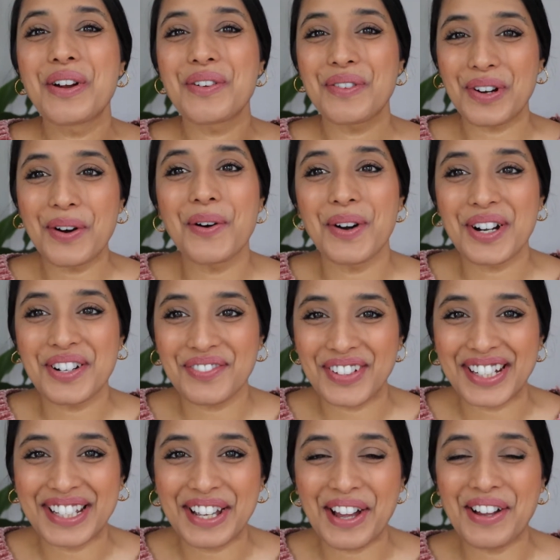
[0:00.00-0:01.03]
record
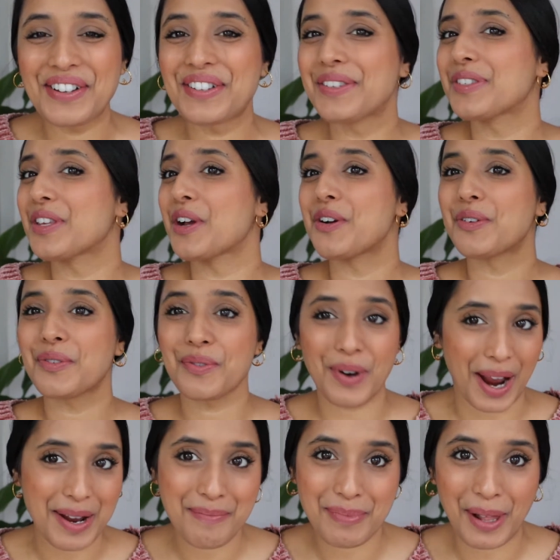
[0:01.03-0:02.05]
videos,
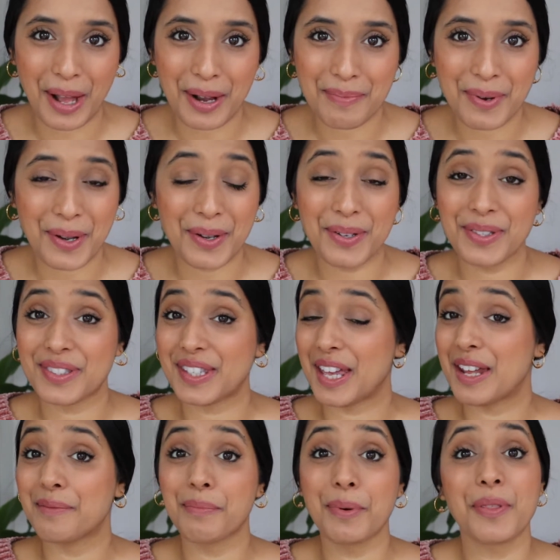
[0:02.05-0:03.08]
write blog posts,
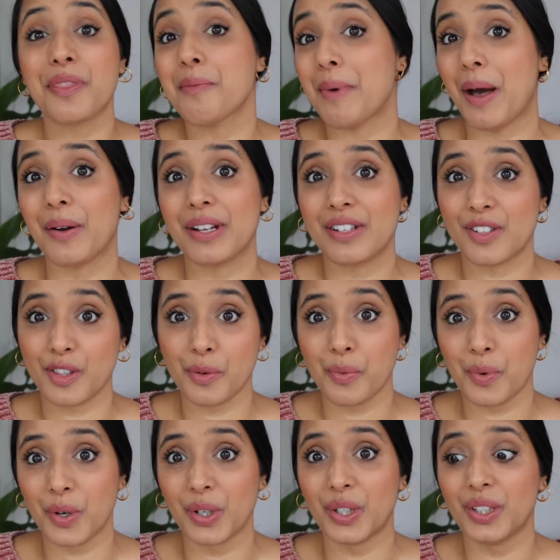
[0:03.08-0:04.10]
and put them out into the
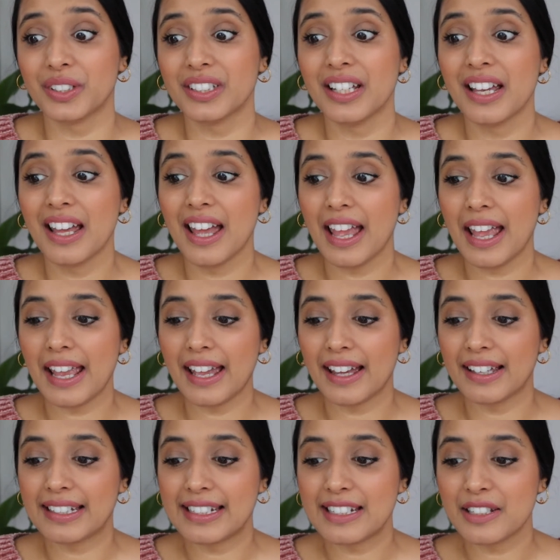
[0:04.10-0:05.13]
world.
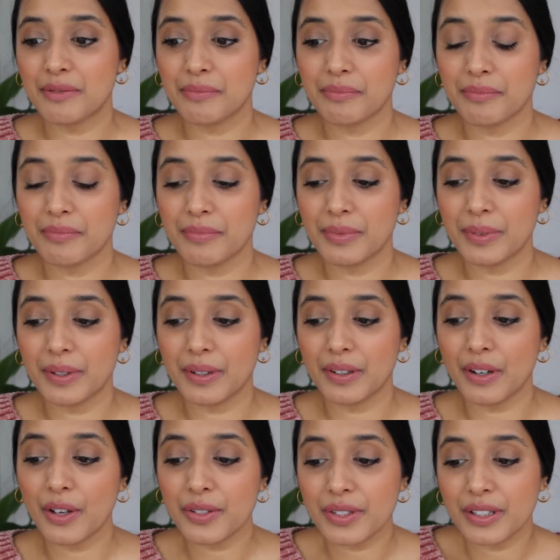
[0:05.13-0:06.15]
And
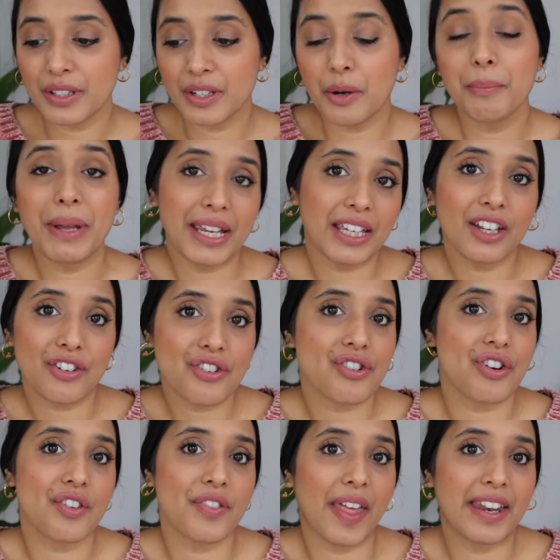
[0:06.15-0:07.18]
also, you know, making
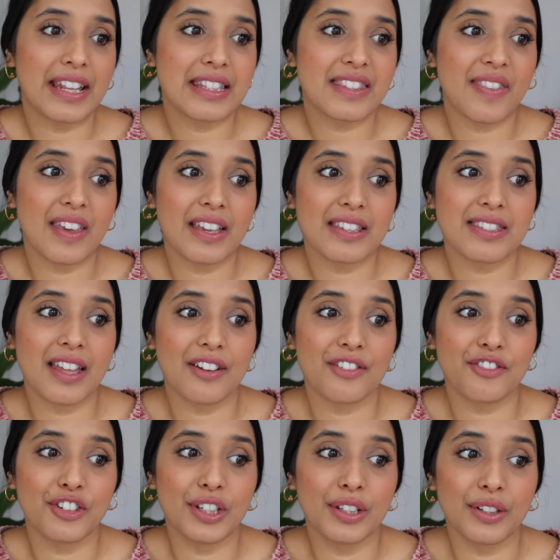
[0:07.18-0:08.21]
sure that it's things
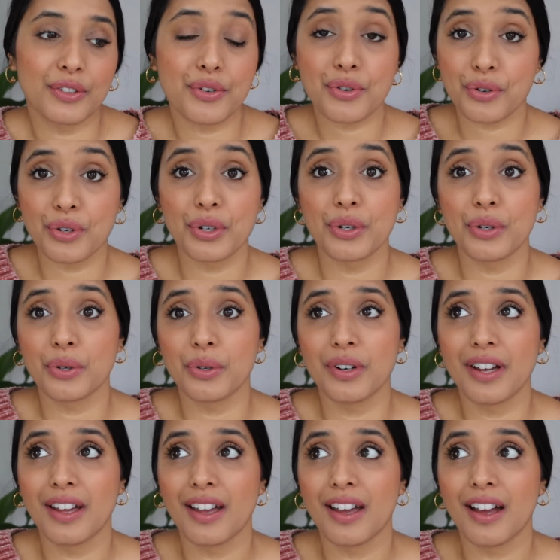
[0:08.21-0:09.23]
that feel true
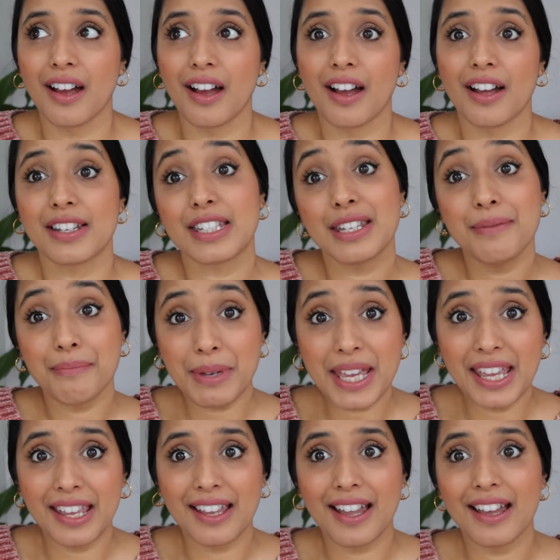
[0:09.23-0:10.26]
uh, to
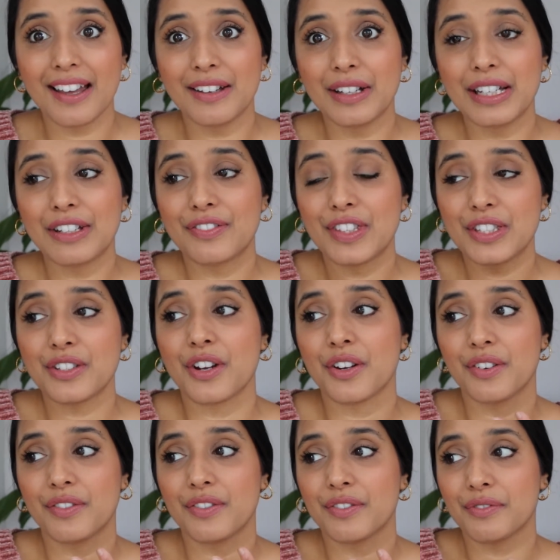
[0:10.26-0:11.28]
me. Uh, if these
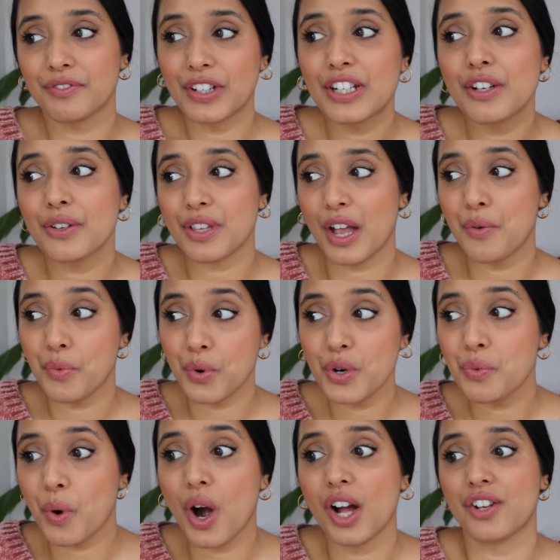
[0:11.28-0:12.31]
are videos I
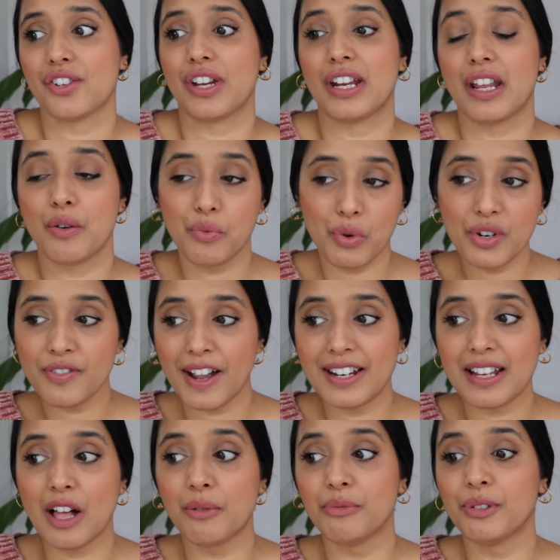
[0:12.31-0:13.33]
would watch and I would
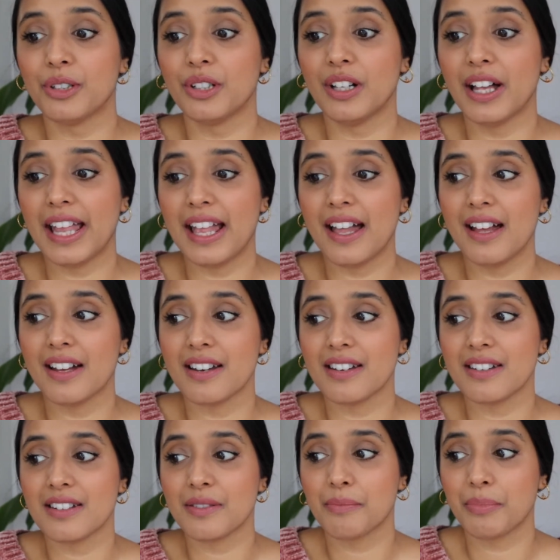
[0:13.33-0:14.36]
find helpful
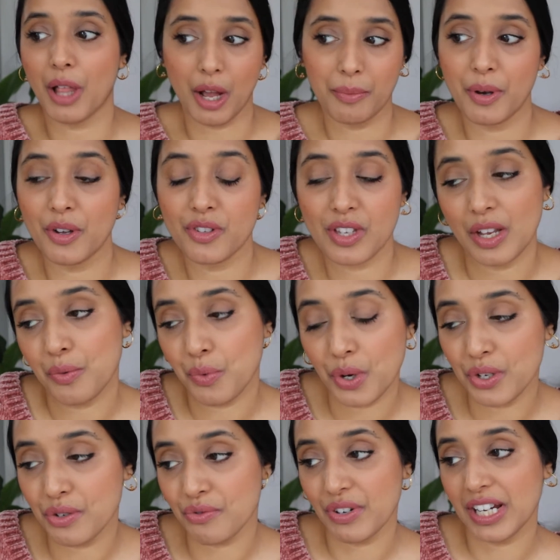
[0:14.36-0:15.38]
and blog posts I
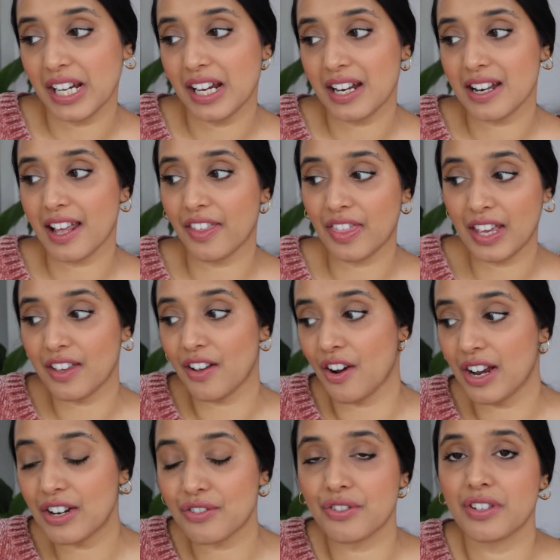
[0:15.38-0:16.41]
would read and I think are
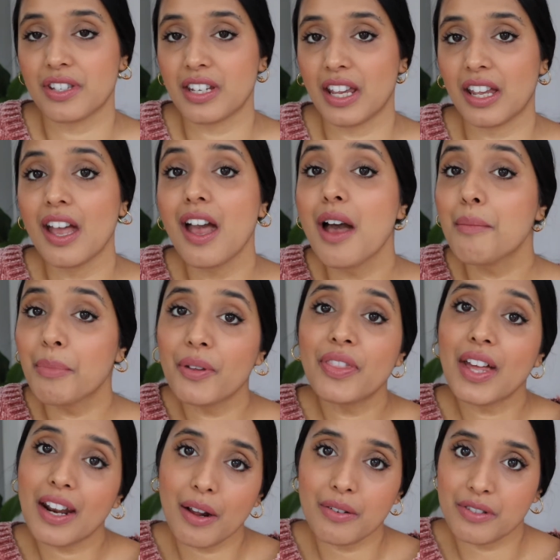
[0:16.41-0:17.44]
interesting, put
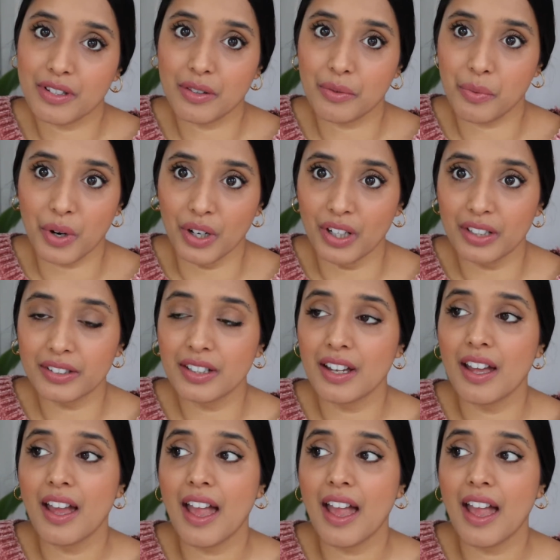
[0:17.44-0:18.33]
that out into the world.